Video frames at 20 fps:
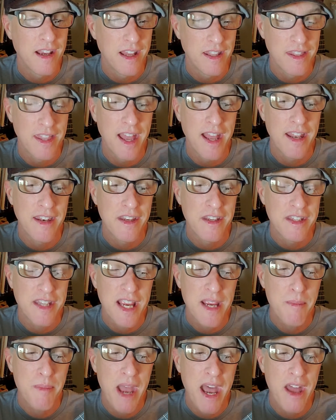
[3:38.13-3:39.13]
And then the
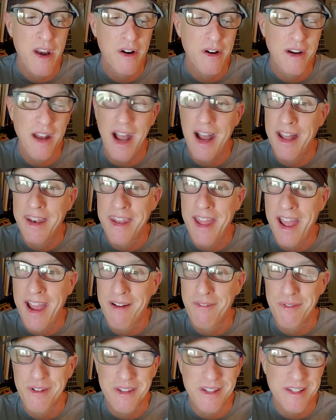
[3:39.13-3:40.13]
same pattern on the
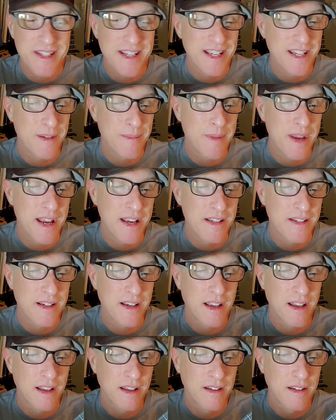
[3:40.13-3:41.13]
F with the C in the bass,
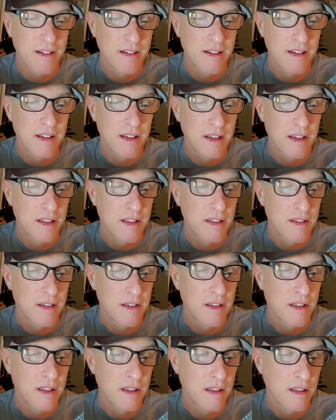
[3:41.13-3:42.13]

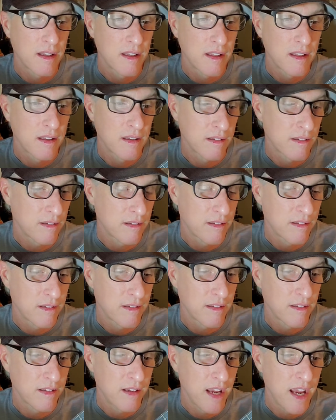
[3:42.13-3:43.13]

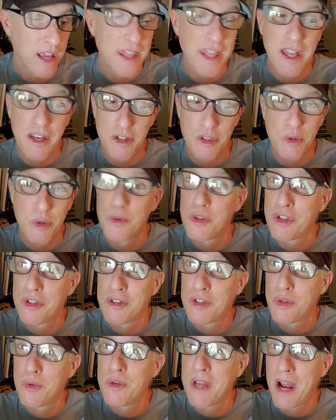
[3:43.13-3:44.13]
and then two,
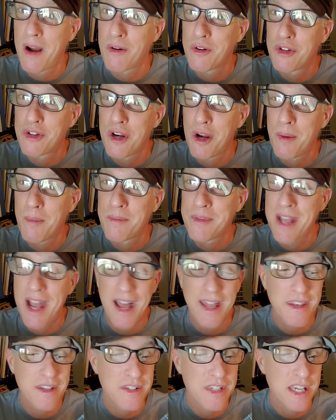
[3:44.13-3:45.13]
two down strums
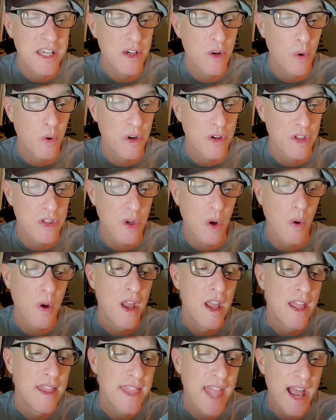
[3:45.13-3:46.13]
on the C chord. So
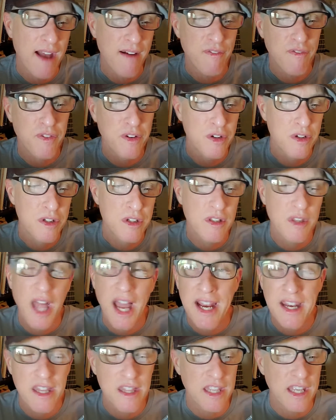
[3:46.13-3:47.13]
that first
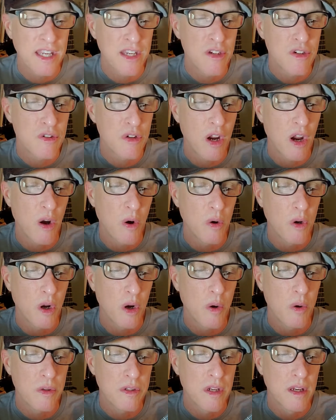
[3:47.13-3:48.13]
line of the intro
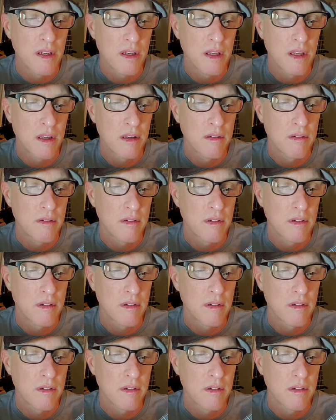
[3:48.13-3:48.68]
goes, and